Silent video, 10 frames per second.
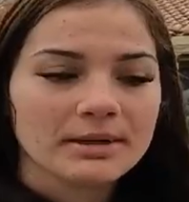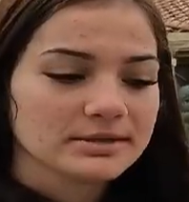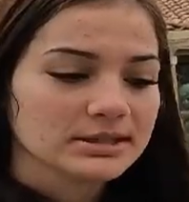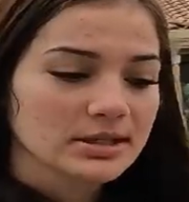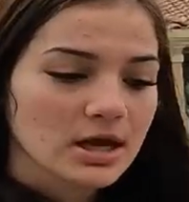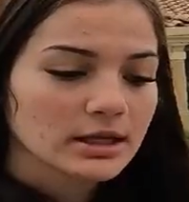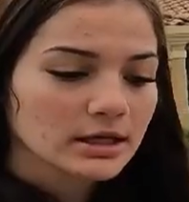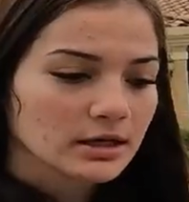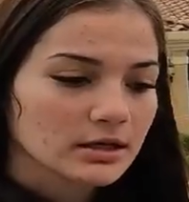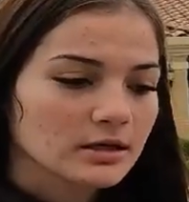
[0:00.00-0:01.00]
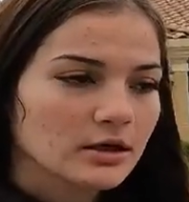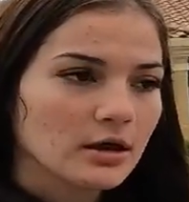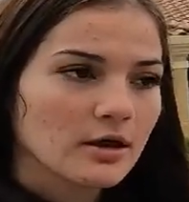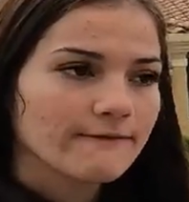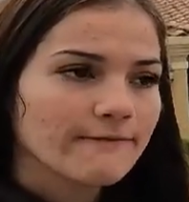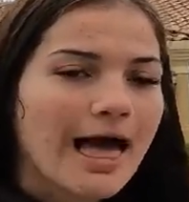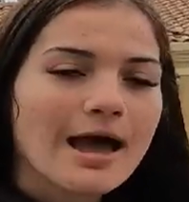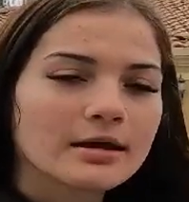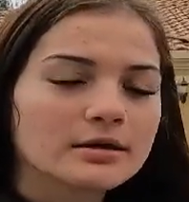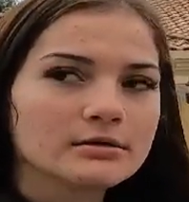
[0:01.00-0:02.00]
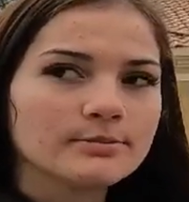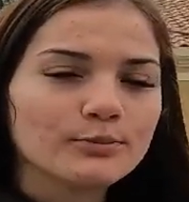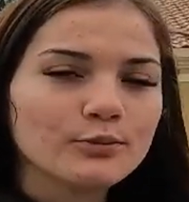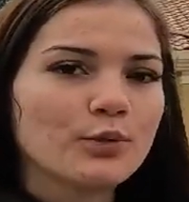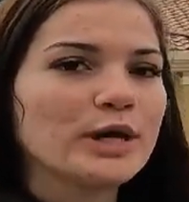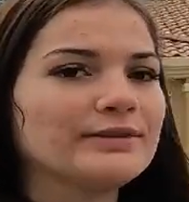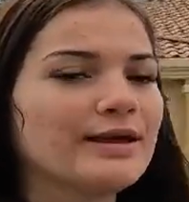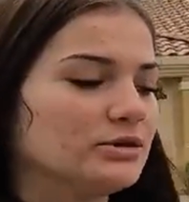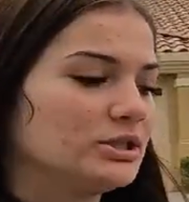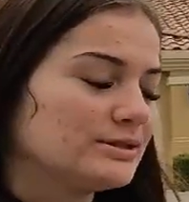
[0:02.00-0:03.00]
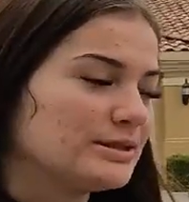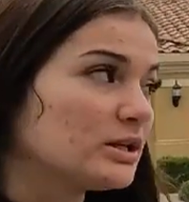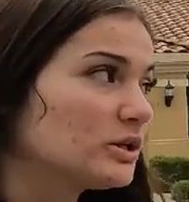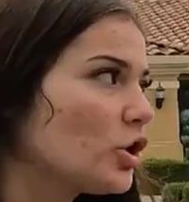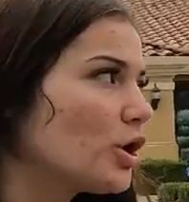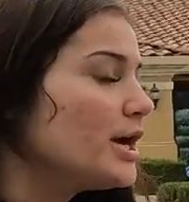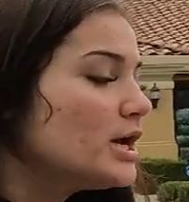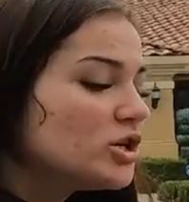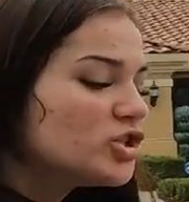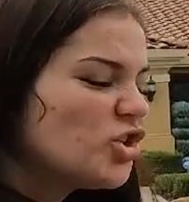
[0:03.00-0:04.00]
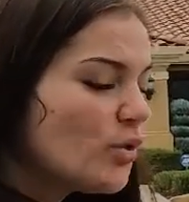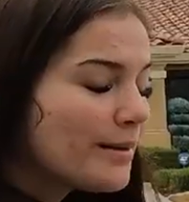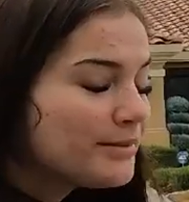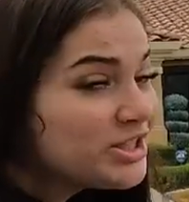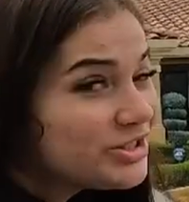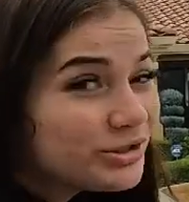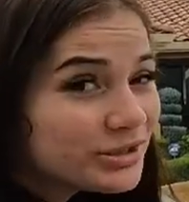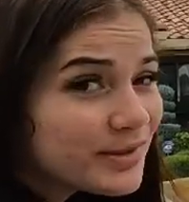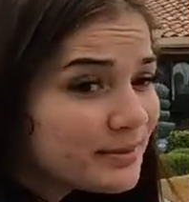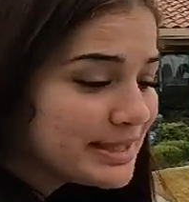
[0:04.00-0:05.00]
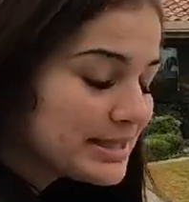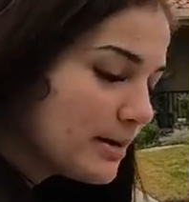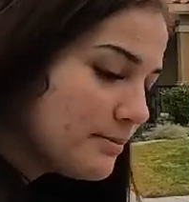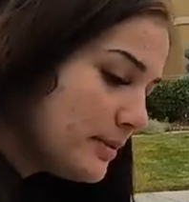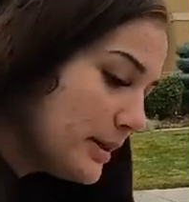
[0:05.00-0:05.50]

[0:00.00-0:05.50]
because it's not like a flat wing that'll just sit on the car. So I'm gonna just do this for the meantime,